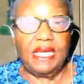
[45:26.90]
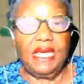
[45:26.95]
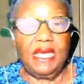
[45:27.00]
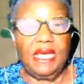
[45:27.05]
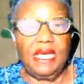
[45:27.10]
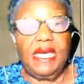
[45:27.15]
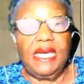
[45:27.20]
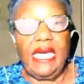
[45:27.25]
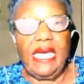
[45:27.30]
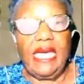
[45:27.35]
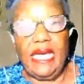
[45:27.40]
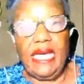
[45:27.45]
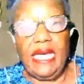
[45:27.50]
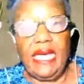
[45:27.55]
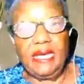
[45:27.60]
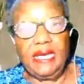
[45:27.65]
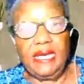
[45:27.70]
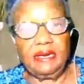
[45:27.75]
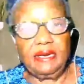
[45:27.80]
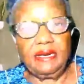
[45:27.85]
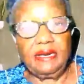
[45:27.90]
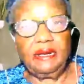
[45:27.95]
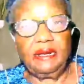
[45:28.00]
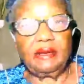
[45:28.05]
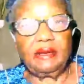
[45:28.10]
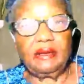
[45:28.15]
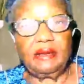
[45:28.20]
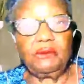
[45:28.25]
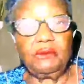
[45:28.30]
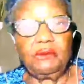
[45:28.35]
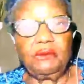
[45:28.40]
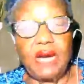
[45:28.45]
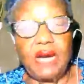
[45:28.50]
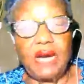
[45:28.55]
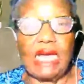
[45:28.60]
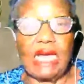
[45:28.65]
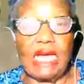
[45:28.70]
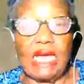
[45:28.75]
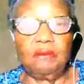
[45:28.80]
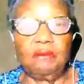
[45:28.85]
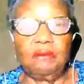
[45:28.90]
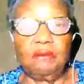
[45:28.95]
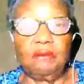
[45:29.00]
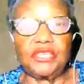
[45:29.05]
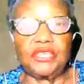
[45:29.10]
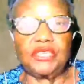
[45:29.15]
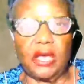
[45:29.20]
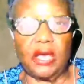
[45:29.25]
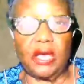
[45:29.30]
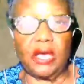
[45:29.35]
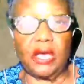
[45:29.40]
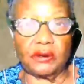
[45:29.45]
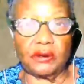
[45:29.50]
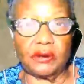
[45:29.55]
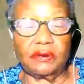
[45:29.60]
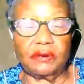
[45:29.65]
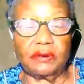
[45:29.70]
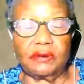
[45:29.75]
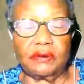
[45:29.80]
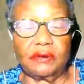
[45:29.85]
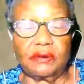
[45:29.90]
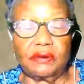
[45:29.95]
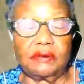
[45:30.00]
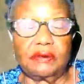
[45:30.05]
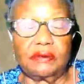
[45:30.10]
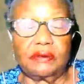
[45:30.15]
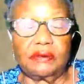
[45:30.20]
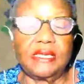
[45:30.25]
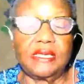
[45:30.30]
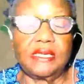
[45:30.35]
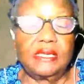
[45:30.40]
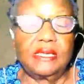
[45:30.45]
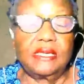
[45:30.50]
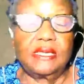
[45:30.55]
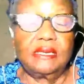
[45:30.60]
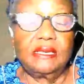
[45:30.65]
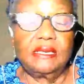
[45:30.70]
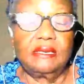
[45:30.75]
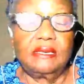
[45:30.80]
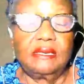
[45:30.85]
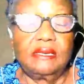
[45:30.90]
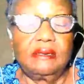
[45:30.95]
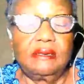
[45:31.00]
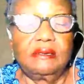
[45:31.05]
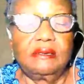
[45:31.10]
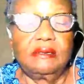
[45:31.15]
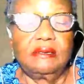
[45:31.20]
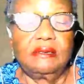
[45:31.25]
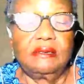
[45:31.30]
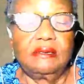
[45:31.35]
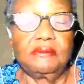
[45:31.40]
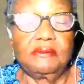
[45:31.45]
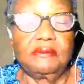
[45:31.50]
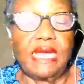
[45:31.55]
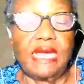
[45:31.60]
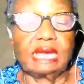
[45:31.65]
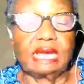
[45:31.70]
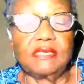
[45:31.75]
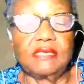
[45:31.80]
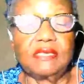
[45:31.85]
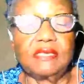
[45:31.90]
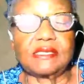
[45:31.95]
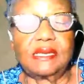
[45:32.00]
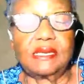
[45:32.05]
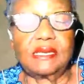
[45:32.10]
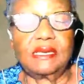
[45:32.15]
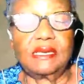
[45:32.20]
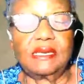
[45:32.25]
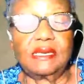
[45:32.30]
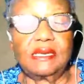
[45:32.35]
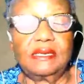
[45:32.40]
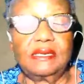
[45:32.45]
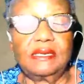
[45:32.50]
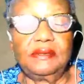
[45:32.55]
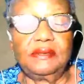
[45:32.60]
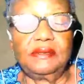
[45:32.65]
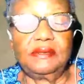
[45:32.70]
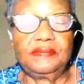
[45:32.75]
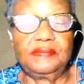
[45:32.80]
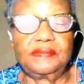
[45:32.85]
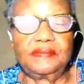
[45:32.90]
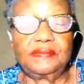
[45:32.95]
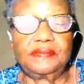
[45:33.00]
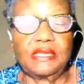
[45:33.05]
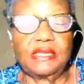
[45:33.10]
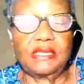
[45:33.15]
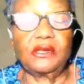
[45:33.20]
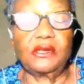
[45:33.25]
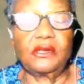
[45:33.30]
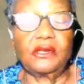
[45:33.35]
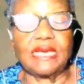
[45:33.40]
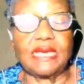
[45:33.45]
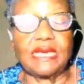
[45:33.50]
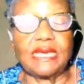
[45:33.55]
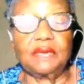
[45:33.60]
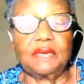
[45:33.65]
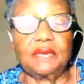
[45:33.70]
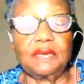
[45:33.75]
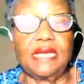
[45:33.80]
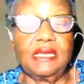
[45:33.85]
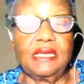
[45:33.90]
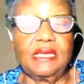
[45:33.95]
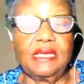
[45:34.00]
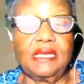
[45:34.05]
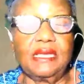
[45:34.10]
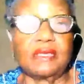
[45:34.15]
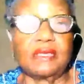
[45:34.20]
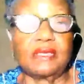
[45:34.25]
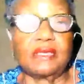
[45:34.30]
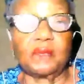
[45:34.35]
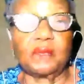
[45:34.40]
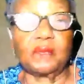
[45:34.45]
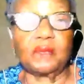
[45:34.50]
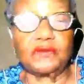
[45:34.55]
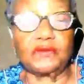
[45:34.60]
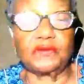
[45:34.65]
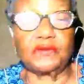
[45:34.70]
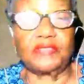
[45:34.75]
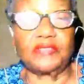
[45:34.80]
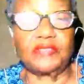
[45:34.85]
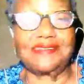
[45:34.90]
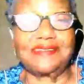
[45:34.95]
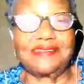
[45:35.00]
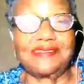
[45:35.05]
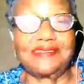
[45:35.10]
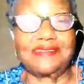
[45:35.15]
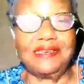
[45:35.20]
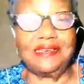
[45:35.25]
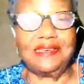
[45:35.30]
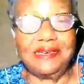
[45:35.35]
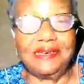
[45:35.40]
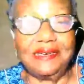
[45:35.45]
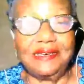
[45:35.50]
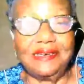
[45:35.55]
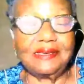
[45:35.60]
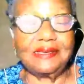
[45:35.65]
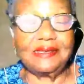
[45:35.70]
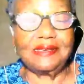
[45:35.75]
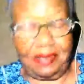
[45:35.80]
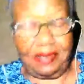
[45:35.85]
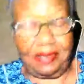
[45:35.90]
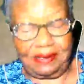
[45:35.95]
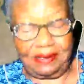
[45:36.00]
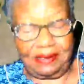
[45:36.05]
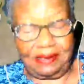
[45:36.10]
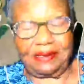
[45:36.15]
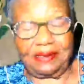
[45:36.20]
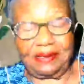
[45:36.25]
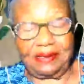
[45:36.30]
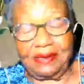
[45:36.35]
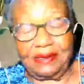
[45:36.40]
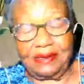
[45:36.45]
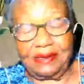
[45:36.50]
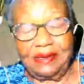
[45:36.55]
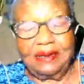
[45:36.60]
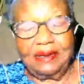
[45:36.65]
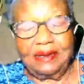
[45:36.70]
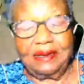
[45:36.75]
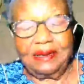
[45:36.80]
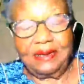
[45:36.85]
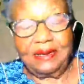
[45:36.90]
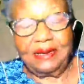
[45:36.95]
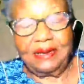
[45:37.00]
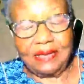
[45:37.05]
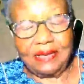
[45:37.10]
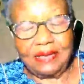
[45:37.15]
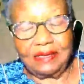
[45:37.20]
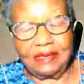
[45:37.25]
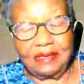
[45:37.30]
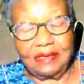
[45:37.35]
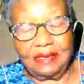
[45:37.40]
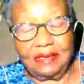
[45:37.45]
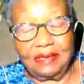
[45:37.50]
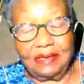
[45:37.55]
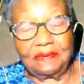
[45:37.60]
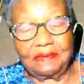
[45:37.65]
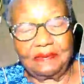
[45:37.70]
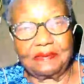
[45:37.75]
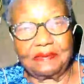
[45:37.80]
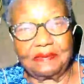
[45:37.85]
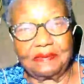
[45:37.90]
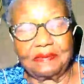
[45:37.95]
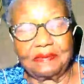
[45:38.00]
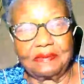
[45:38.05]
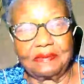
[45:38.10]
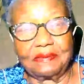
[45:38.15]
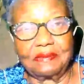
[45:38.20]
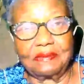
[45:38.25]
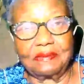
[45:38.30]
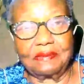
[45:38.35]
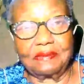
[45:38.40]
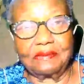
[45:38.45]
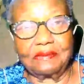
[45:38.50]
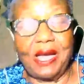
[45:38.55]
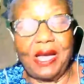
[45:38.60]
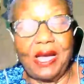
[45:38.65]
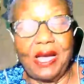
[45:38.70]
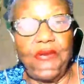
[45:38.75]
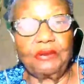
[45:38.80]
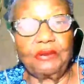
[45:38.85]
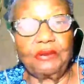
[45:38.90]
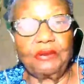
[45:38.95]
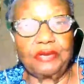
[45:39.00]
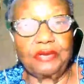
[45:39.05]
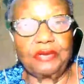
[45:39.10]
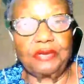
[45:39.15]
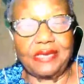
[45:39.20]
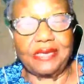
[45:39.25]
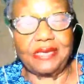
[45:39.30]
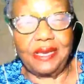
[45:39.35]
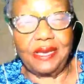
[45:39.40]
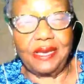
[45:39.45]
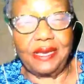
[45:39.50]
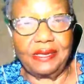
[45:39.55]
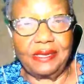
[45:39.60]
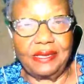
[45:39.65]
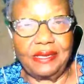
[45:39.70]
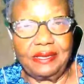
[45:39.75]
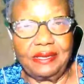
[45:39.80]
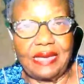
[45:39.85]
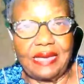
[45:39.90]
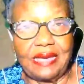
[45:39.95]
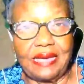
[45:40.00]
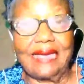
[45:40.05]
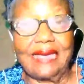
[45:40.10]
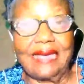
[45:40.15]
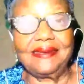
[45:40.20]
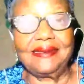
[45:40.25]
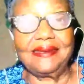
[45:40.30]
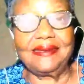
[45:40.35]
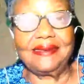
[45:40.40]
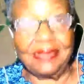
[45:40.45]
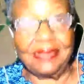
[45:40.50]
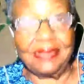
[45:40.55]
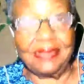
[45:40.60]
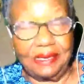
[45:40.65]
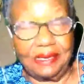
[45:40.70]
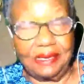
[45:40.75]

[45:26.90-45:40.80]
And while I was younger, when I was, I kept dating this person that did get locked up while we were dating. I did